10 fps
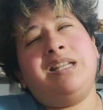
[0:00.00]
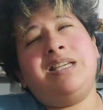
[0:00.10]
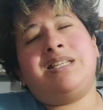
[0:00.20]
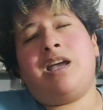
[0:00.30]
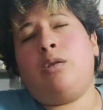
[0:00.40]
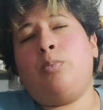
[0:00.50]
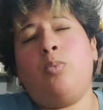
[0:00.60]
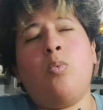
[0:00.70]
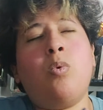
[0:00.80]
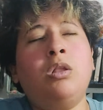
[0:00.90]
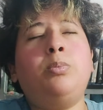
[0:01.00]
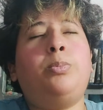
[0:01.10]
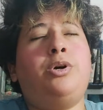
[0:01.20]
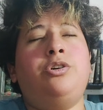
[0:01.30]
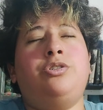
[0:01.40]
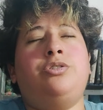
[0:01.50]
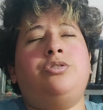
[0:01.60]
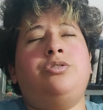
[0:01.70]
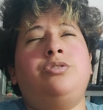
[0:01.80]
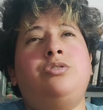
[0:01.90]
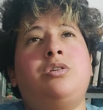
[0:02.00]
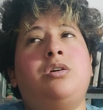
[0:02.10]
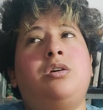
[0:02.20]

least help one person,